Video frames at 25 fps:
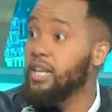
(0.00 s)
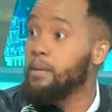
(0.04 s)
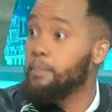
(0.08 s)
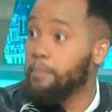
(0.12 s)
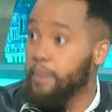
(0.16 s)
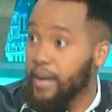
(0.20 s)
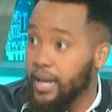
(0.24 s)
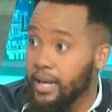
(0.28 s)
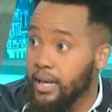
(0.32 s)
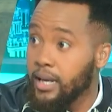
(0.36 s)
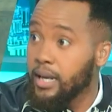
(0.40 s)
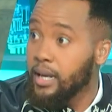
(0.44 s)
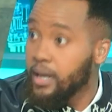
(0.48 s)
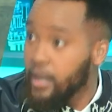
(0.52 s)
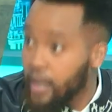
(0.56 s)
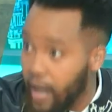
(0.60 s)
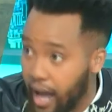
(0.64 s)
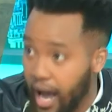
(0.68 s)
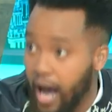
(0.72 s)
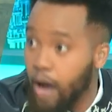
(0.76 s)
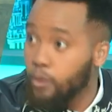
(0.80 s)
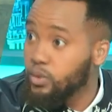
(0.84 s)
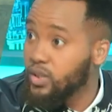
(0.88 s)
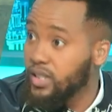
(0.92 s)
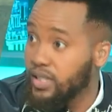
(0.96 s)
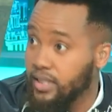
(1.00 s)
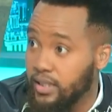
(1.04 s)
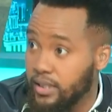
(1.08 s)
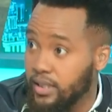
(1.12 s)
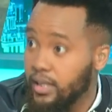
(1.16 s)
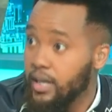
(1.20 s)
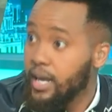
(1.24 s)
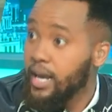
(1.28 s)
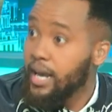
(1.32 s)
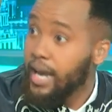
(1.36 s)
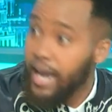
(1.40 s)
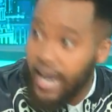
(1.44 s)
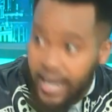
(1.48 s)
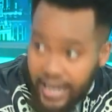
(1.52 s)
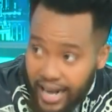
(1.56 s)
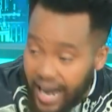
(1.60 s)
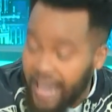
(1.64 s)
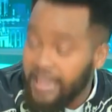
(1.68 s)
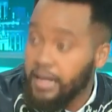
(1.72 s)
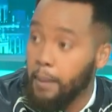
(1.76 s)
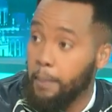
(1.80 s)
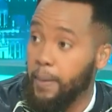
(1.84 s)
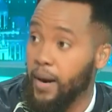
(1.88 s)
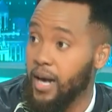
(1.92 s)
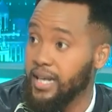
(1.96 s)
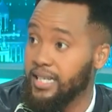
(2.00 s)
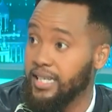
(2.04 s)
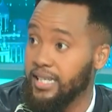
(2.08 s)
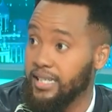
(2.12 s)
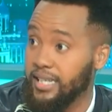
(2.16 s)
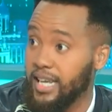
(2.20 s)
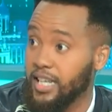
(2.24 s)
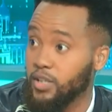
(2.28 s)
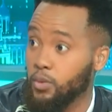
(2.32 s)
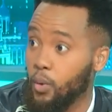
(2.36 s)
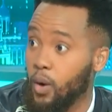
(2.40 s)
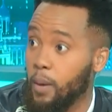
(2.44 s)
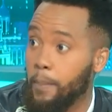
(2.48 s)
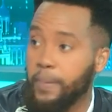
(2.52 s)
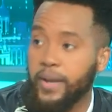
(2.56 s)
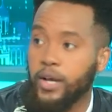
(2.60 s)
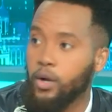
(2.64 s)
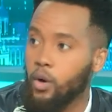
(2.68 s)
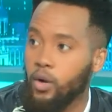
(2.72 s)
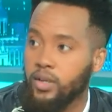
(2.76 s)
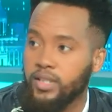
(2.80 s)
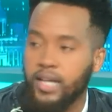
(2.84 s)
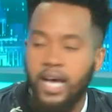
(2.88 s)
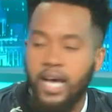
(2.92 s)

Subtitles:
being ousted at other parties as well because